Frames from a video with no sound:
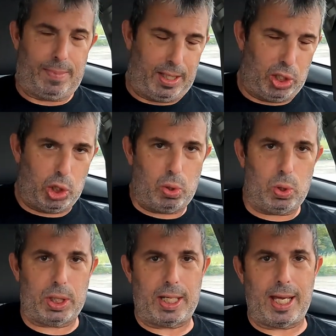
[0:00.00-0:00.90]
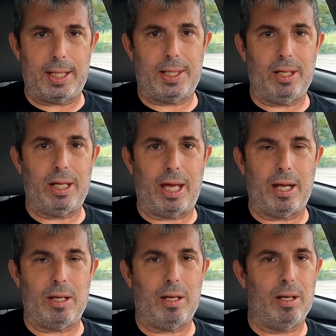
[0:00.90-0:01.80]
Did you stay till the
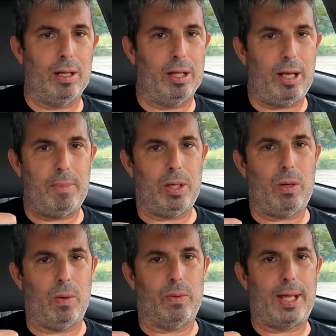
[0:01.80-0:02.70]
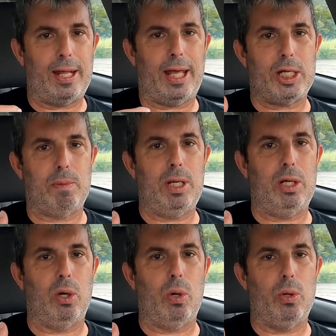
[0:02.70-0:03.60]
end? Let me know. That lets me
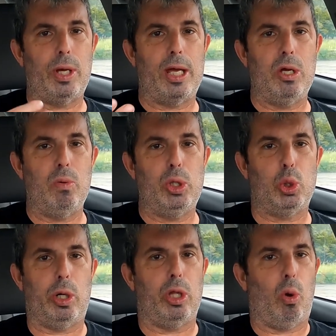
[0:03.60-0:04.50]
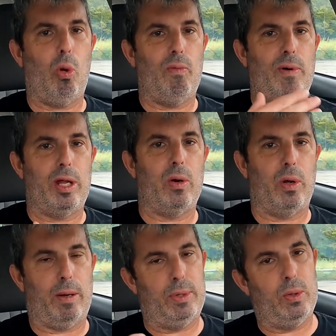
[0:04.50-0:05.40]
know that you enjoyed the whole video
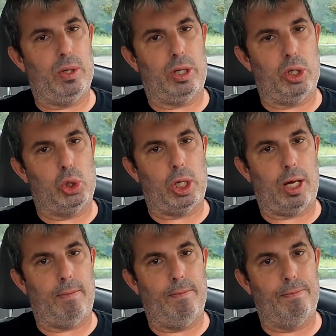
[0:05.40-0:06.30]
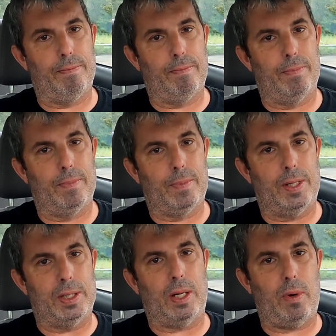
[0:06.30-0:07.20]
and I'm doing a good job
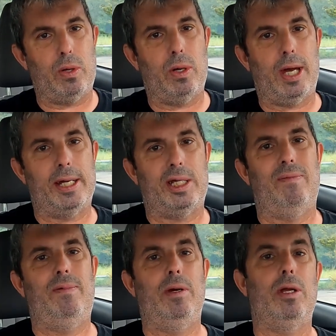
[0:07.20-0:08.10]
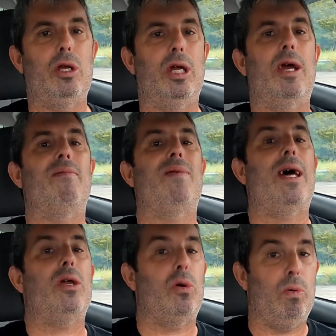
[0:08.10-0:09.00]
because I want you guys to feel that you're getting
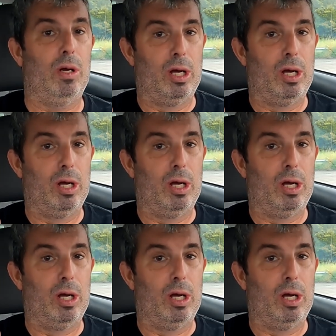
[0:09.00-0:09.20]
value